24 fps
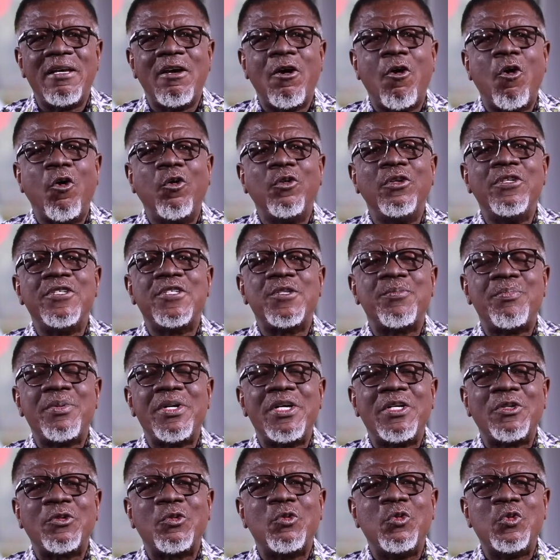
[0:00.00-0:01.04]
Holy
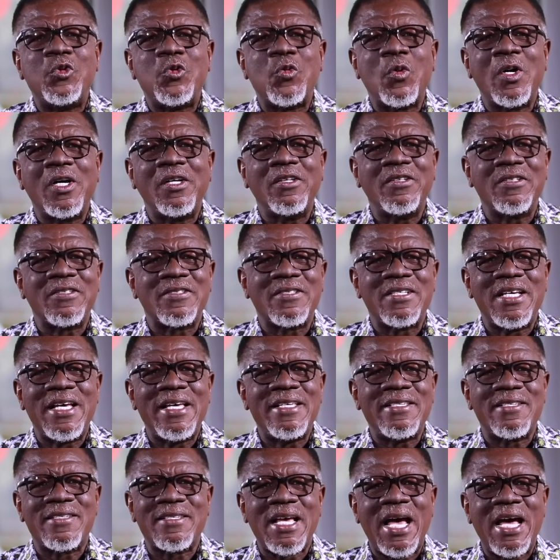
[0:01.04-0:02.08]
Spirit who dwells
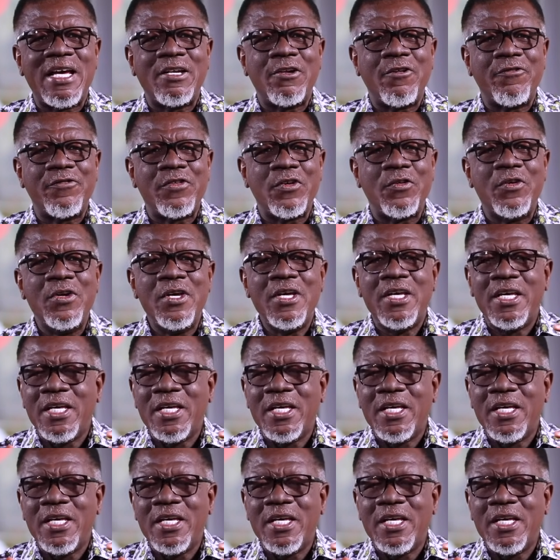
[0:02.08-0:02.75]
inside of you.